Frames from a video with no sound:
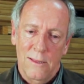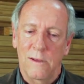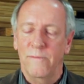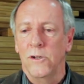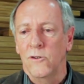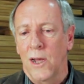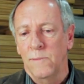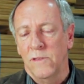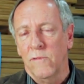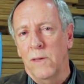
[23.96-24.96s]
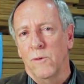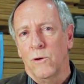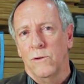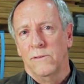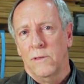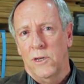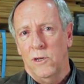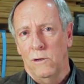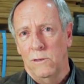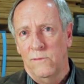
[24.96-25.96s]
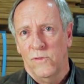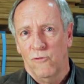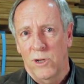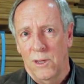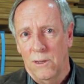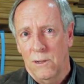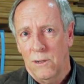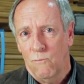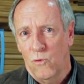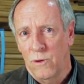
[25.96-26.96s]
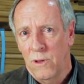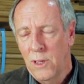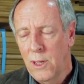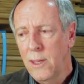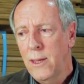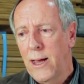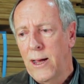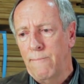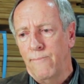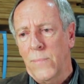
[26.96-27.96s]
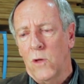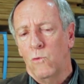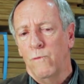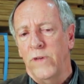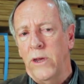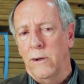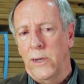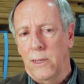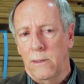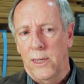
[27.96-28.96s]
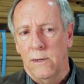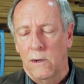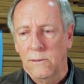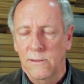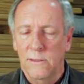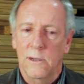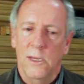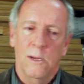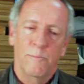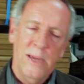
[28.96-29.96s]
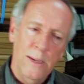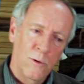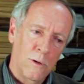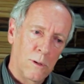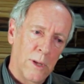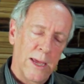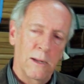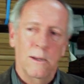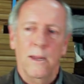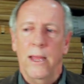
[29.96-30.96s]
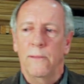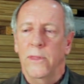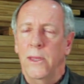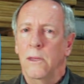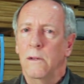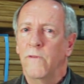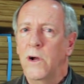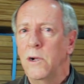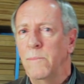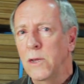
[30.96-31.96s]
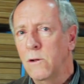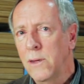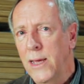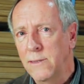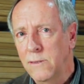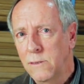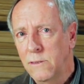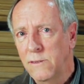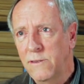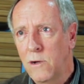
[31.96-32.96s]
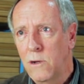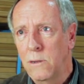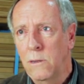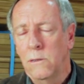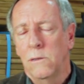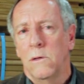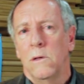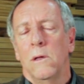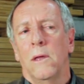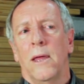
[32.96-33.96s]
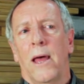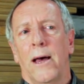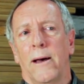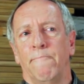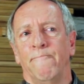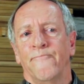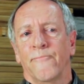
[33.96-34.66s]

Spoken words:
different types of chemicals that are used for treating wood all vary in their toxicity to people and their environmental hazards and so on.